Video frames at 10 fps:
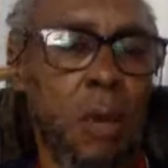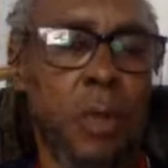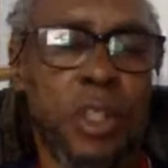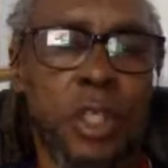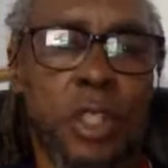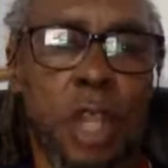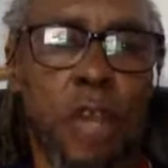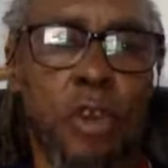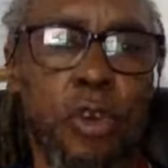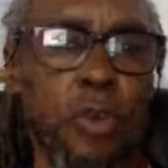which is
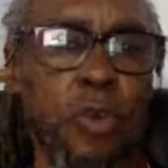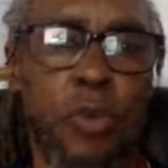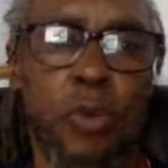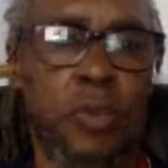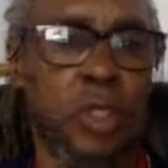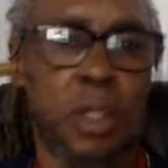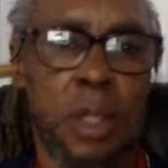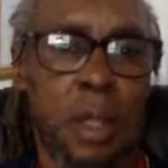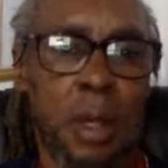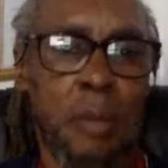a huge
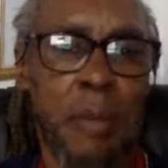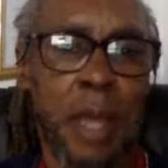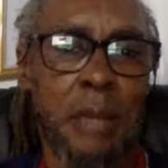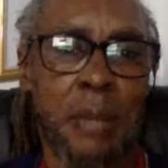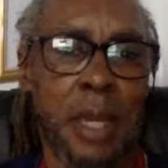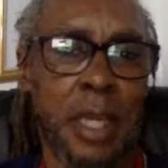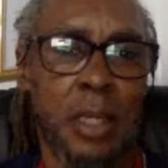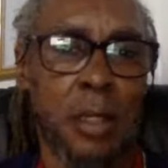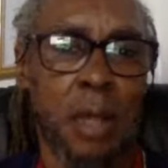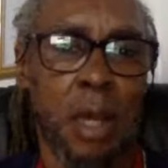
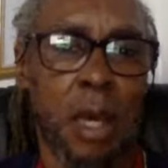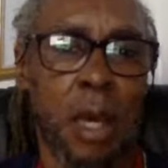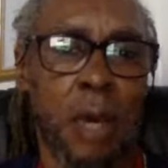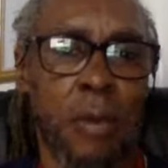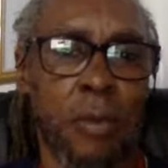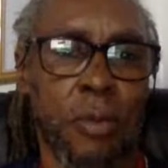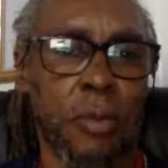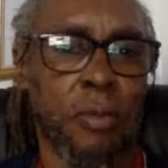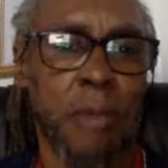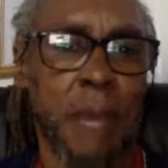man-made
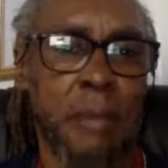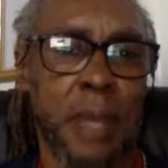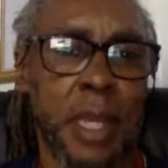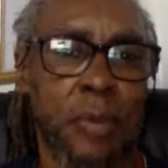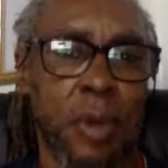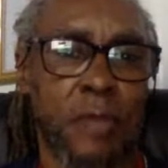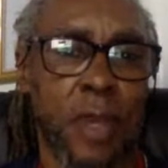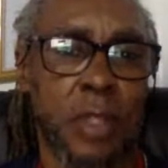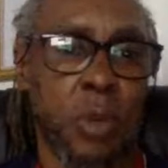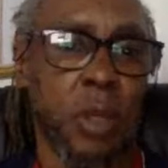man-made
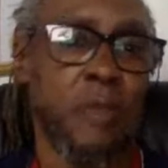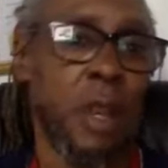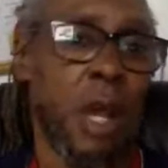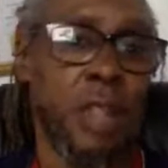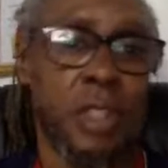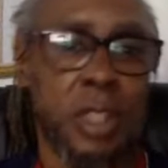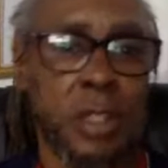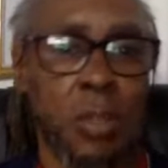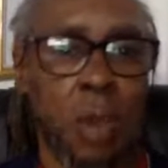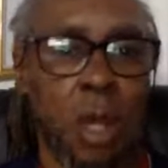river. It's one of the largest
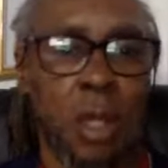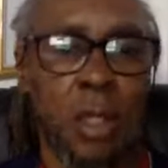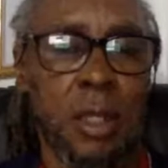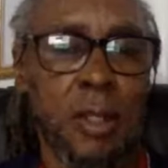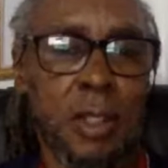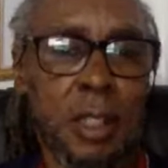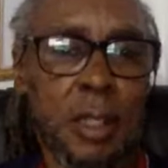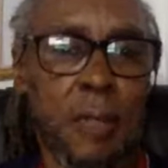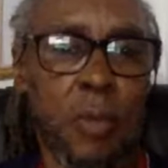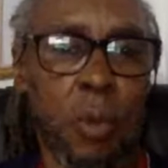in the world.
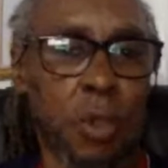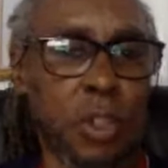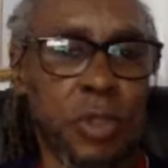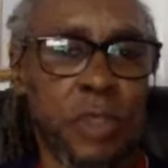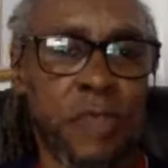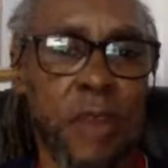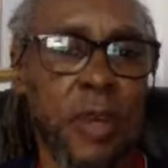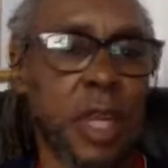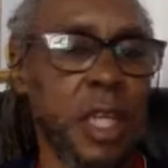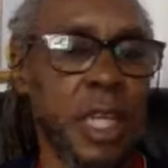The water is
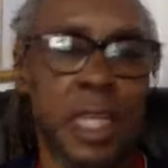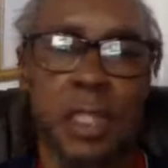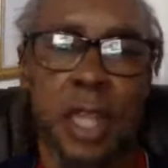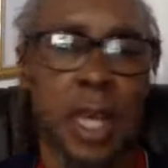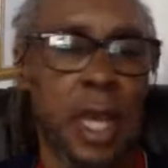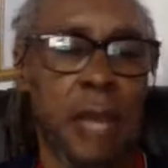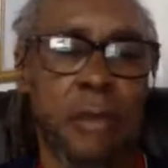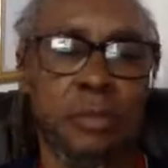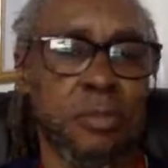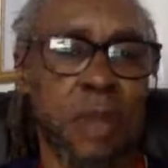very clean there,
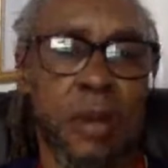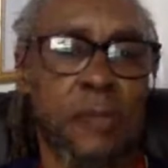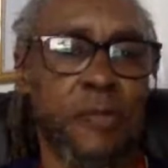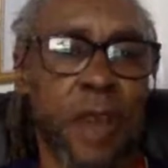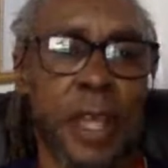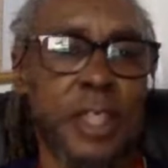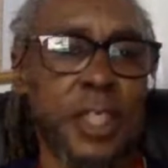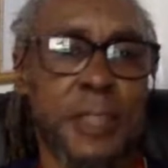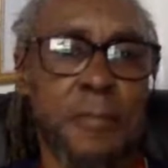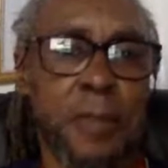very fresh,